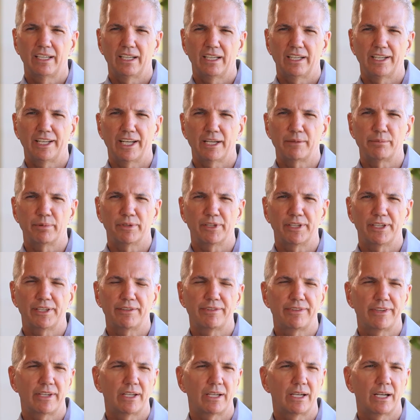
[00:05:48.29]
And I
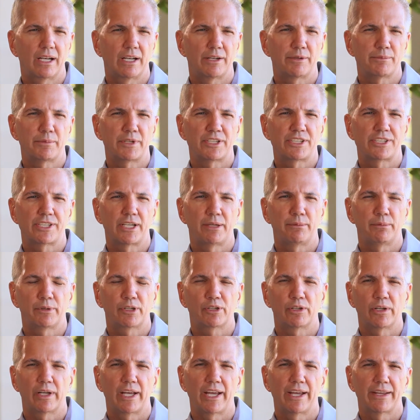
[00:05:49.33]
believe that
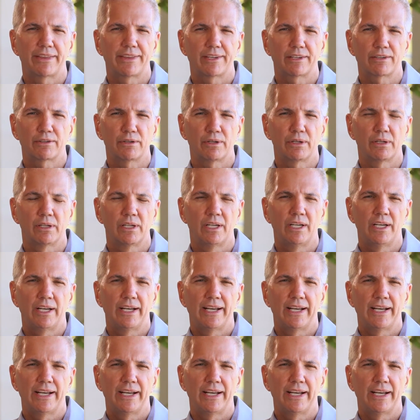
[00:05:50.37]
Unashamedly Ethical